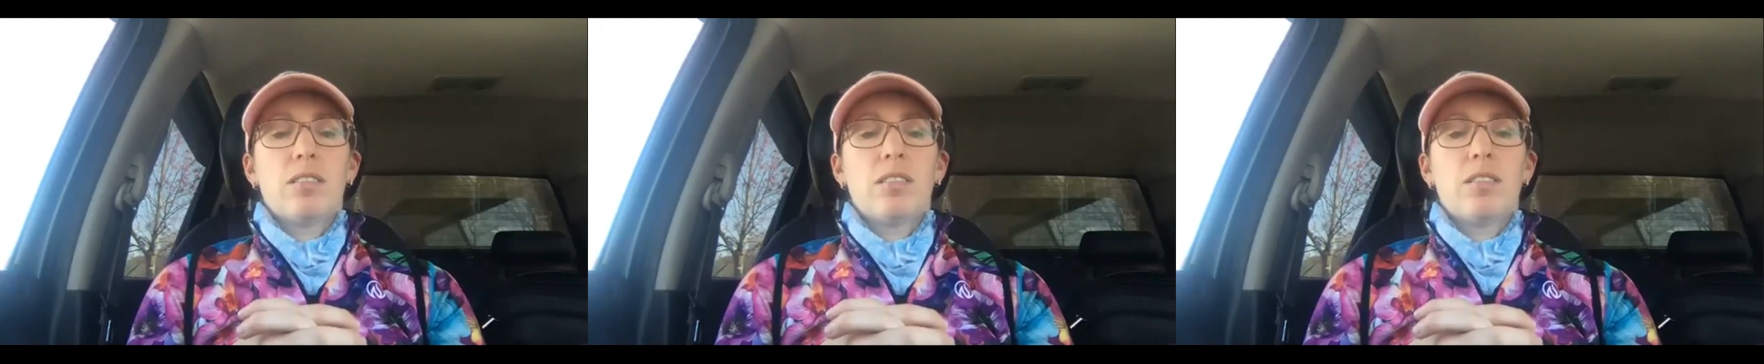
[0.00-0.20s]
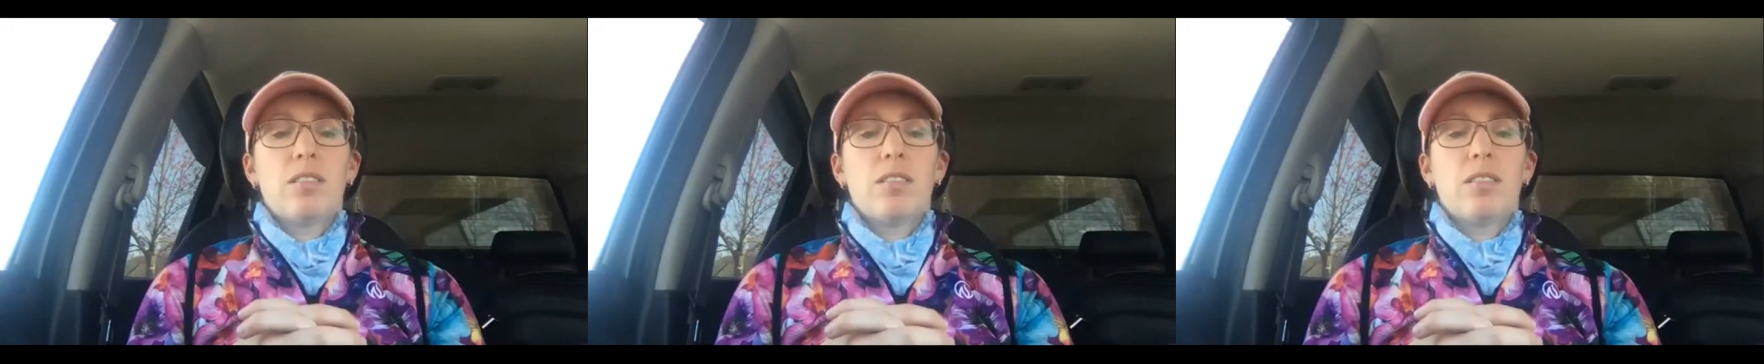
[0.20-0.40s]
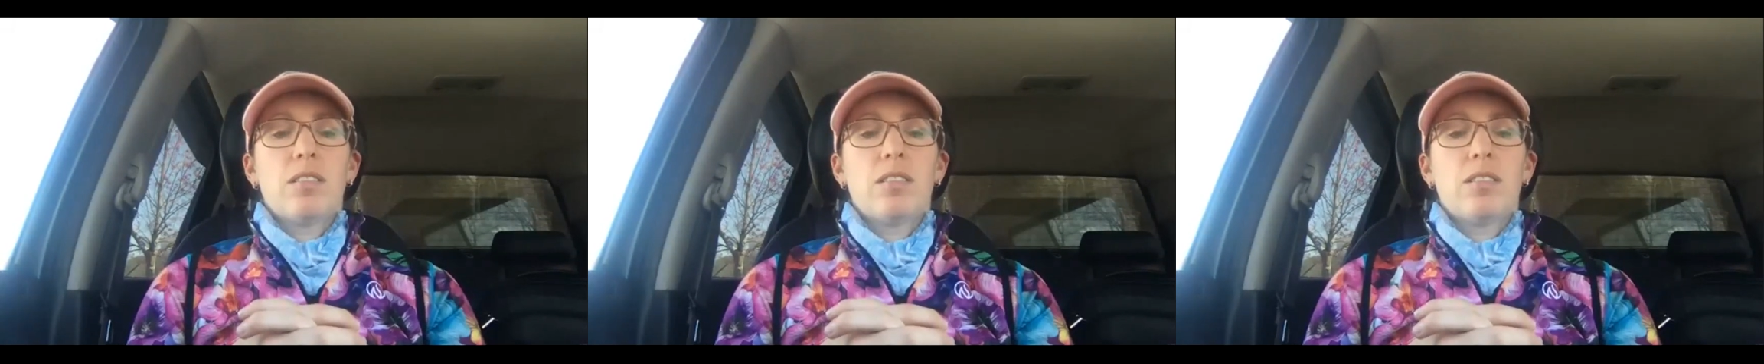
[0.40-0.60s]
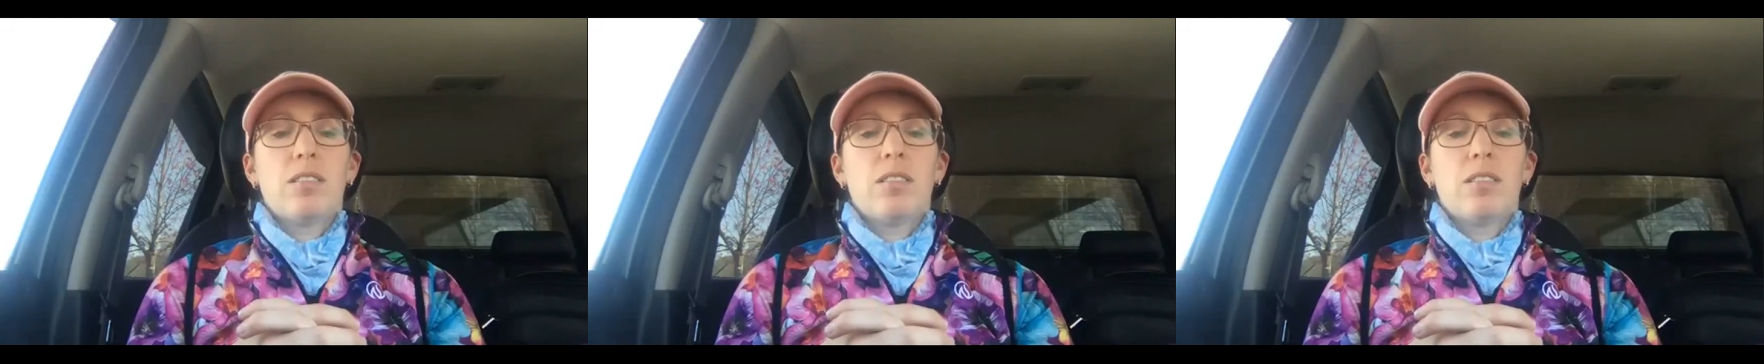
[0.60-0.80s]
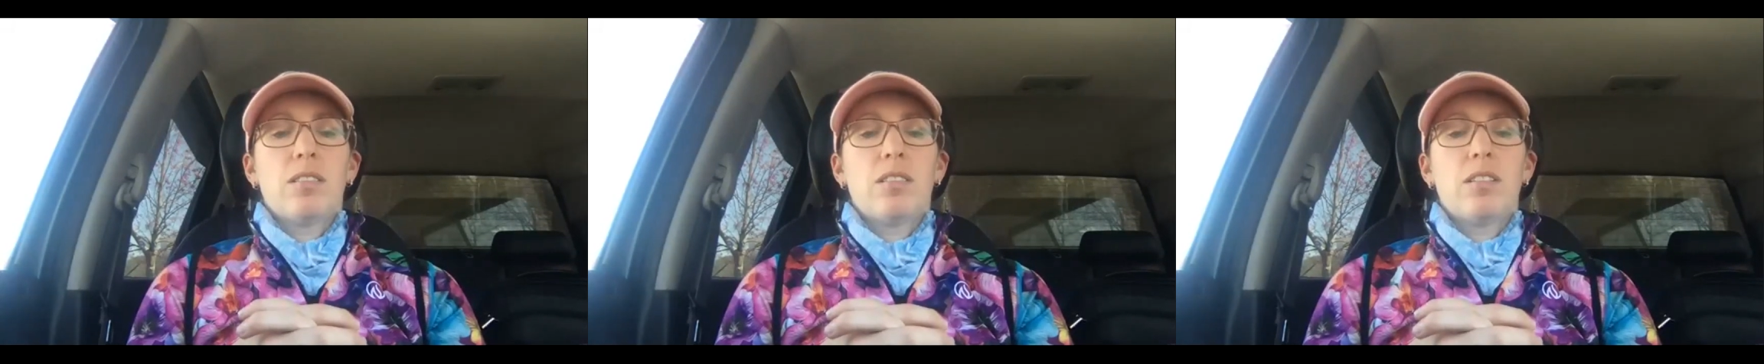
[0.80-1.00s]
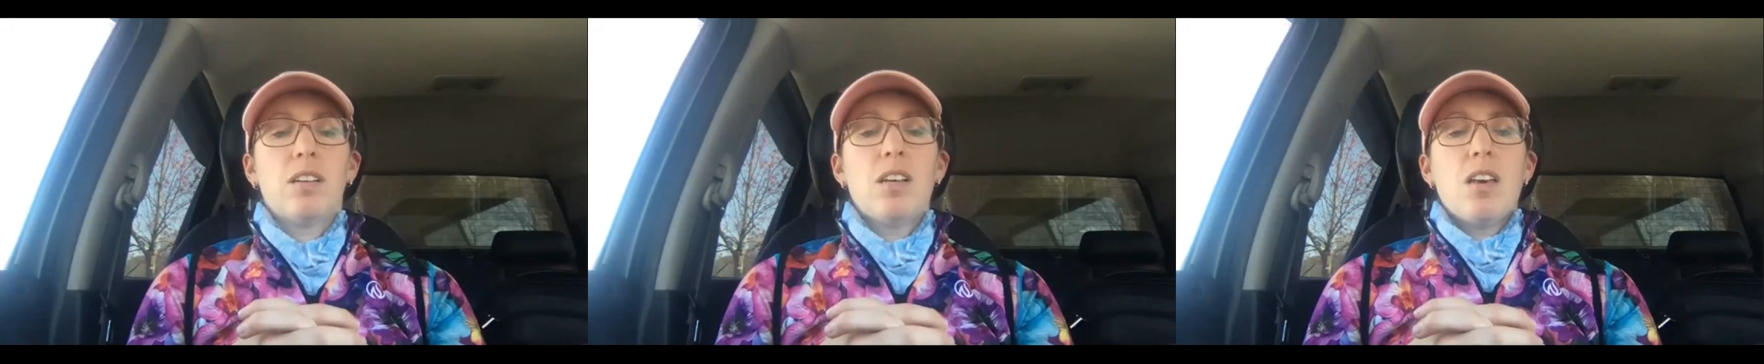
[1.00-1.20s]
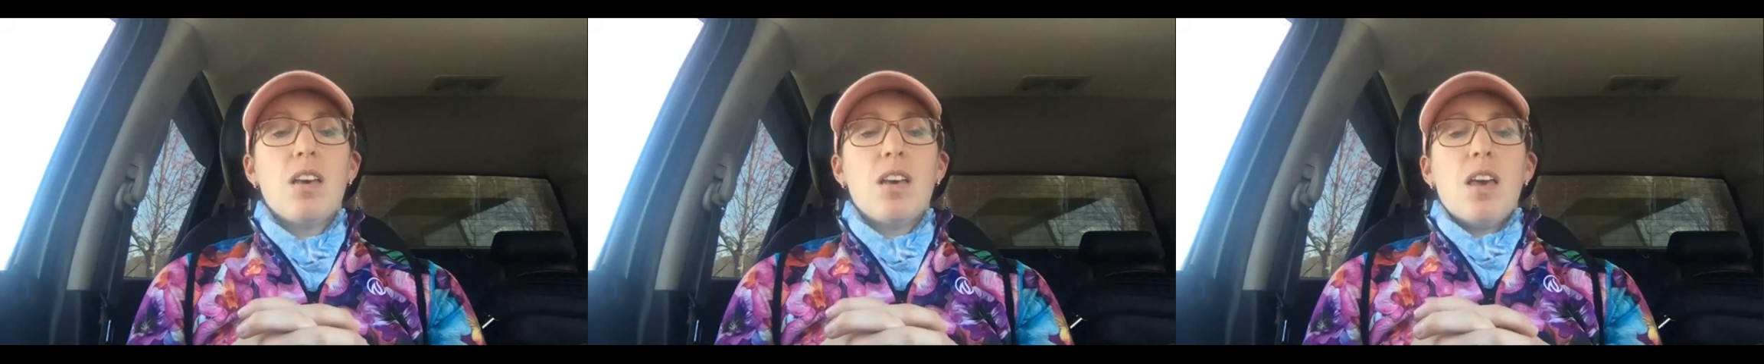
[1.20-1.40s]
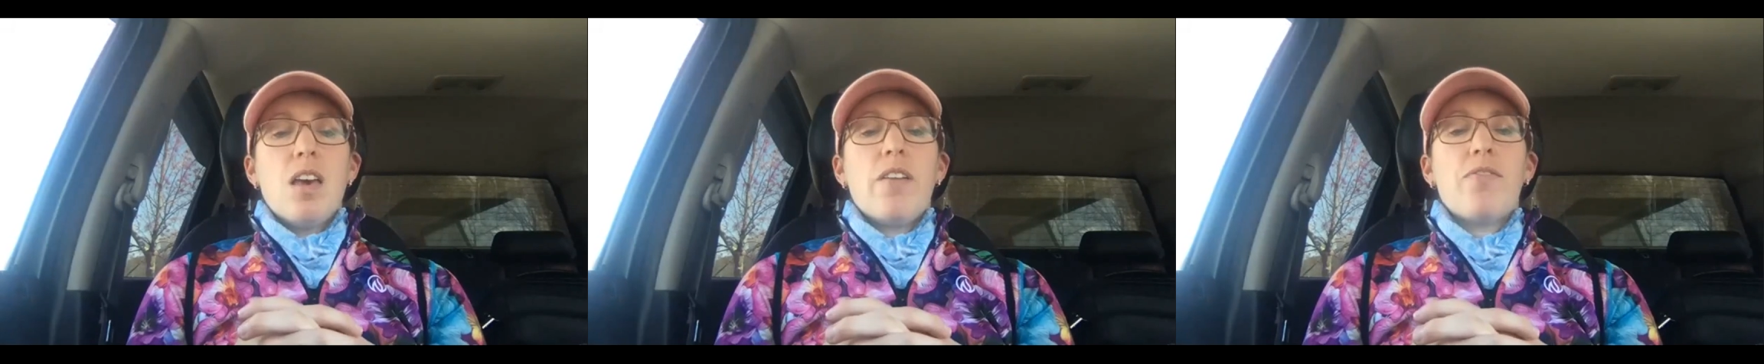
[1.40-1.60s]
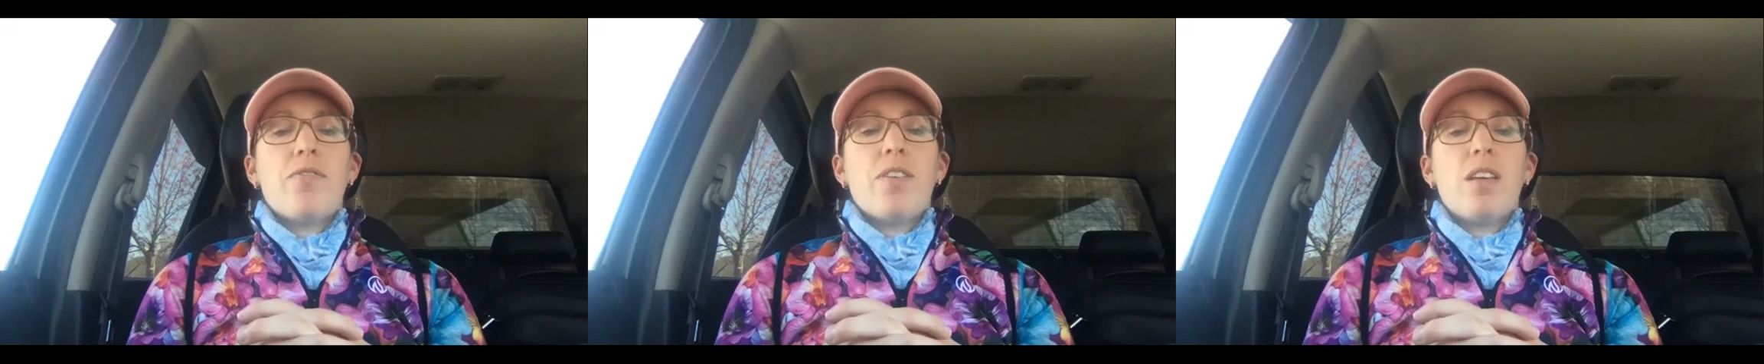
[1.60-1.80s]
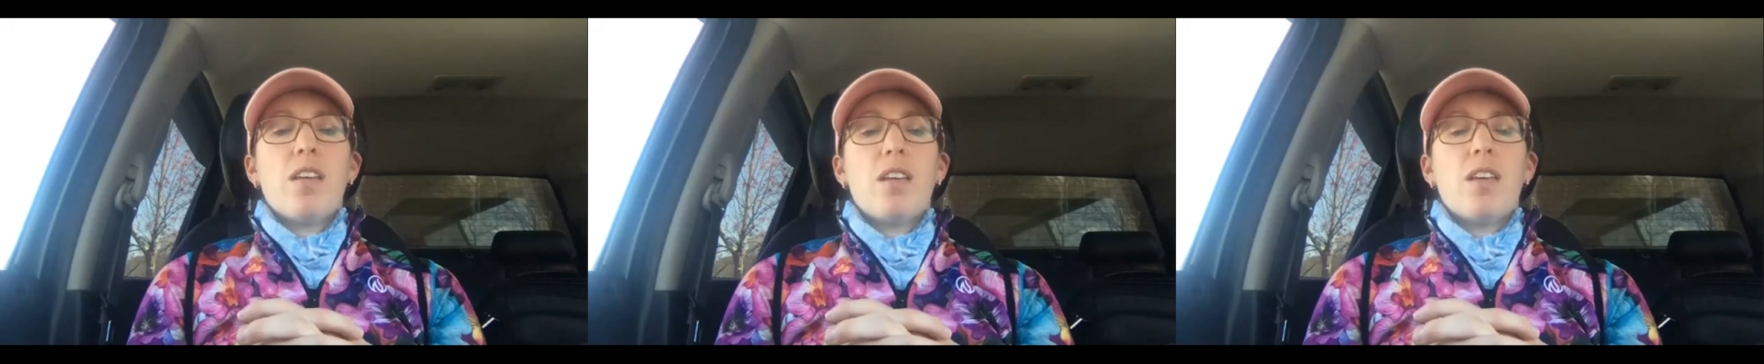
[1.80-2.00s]
say it again, if it's in the middle of the
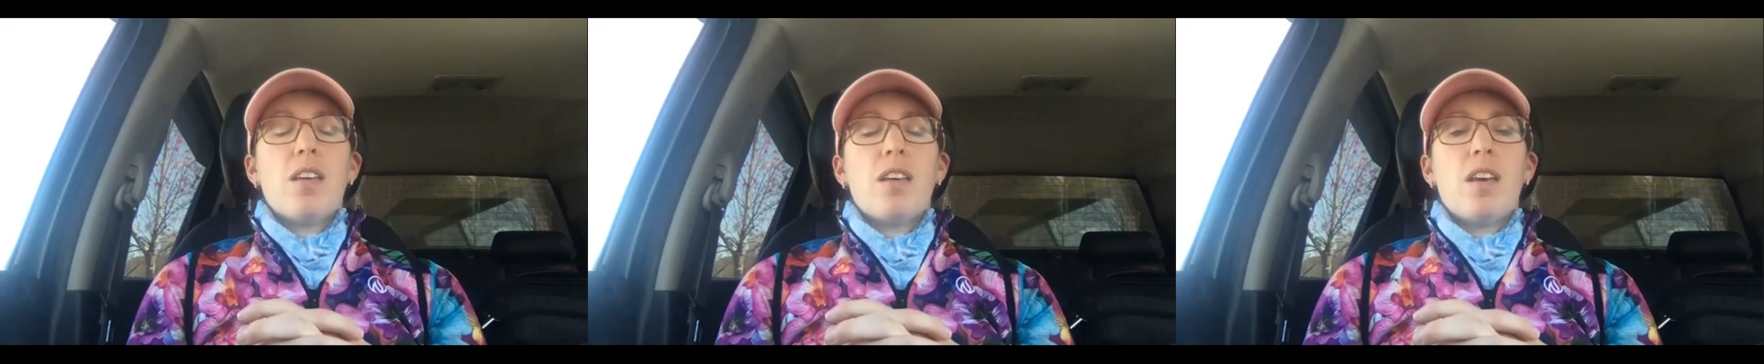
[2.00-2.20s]
foot.